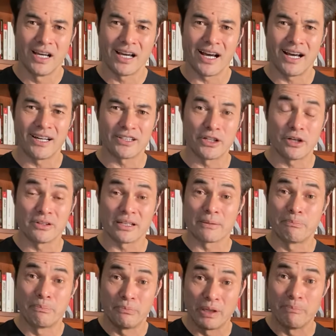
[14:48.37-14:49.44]

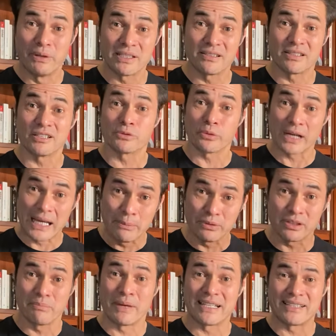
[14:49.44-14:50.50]
The businesses were able
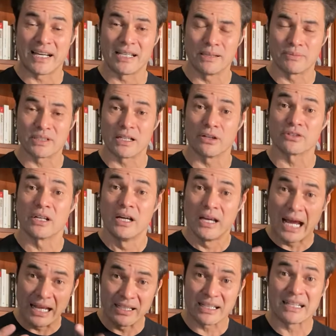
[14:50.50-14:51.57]
to maintain themselves
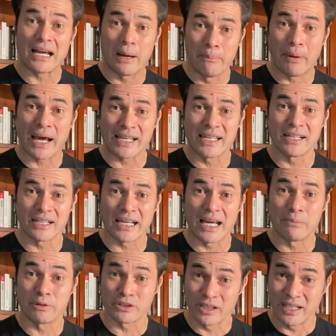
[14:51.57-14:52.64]
and then come back in
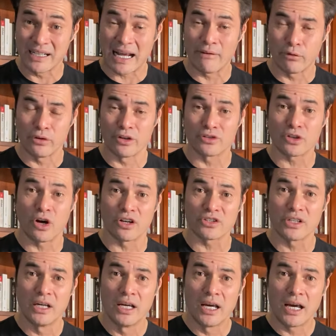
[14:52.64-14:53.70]
again because they didn't have all those costs.